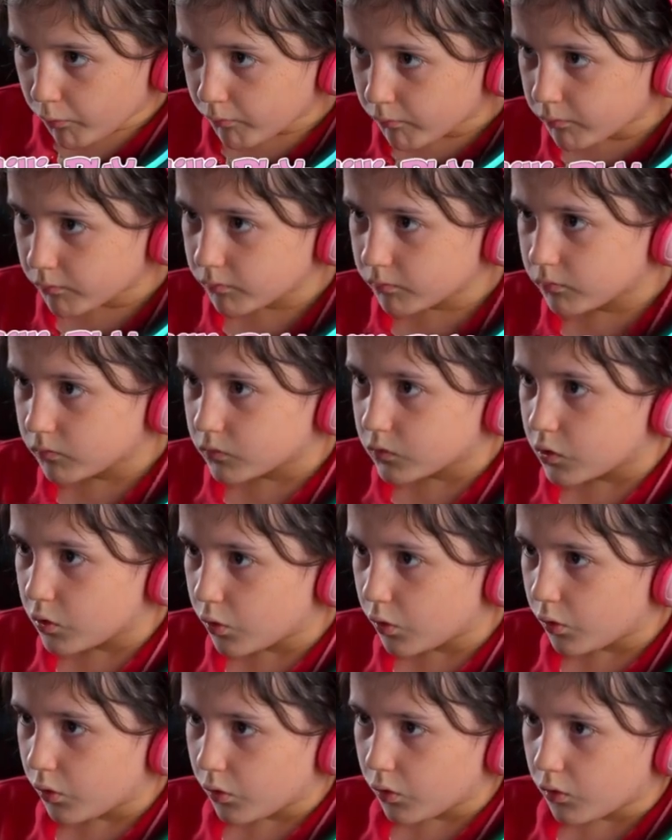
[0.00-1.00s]

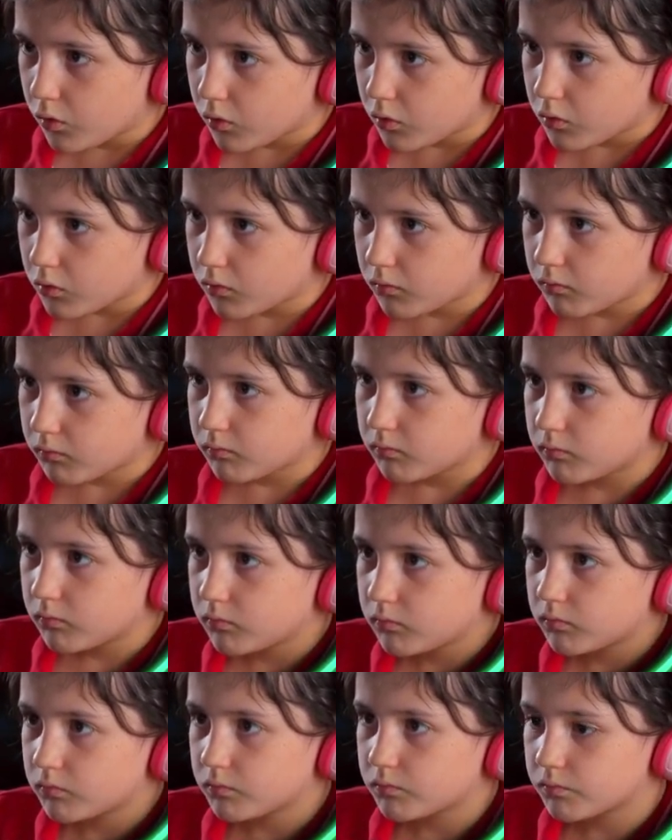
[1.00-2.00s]

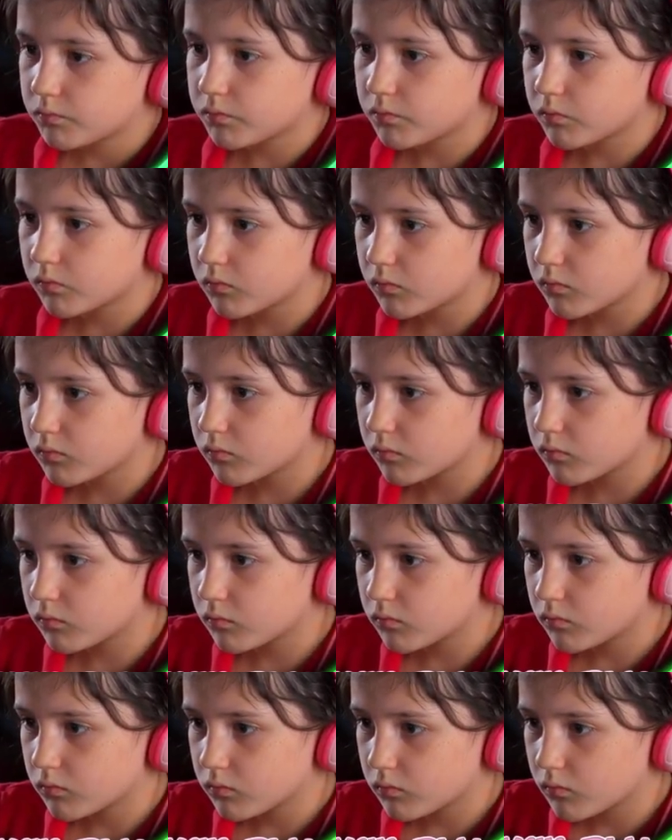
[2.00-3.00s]

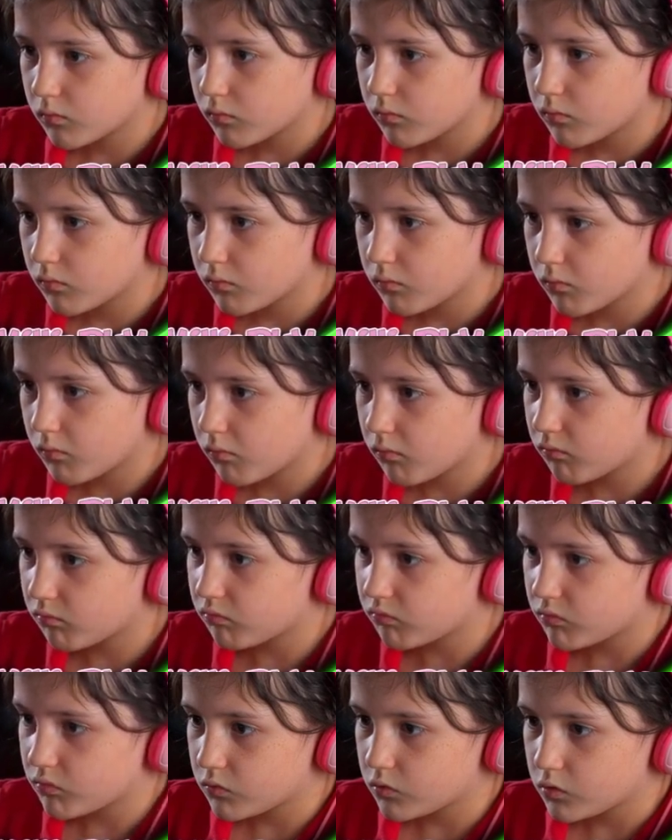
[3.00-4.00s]

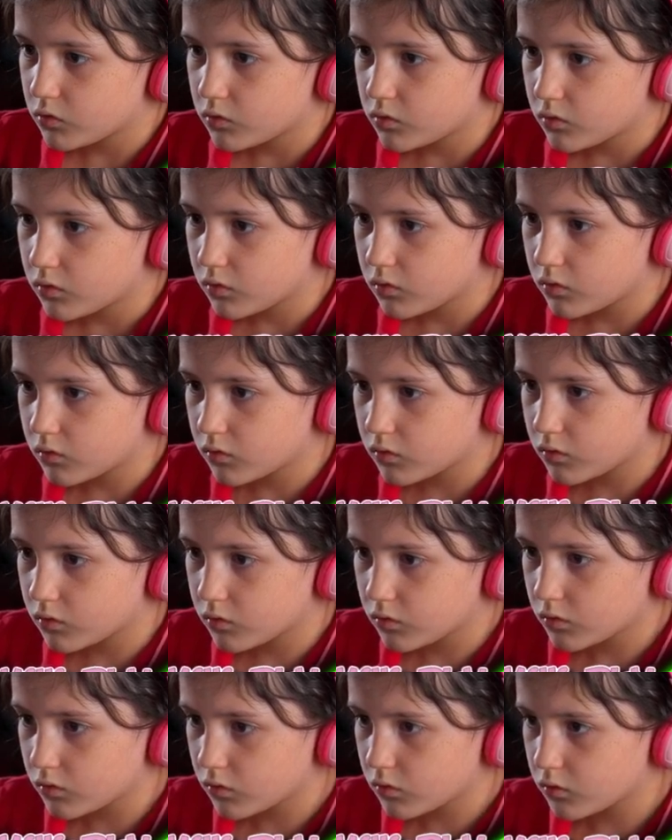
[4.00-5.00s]

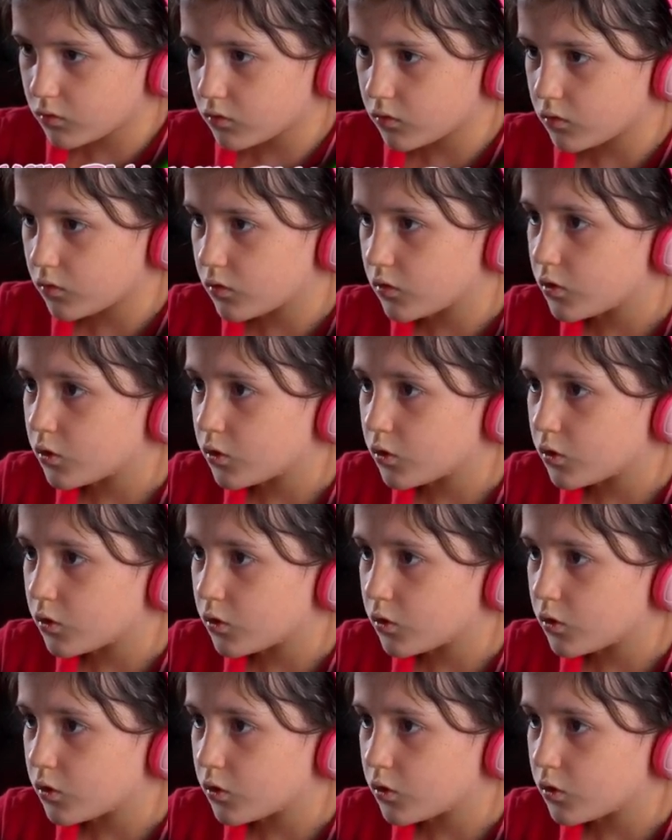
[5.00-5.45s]
(silence)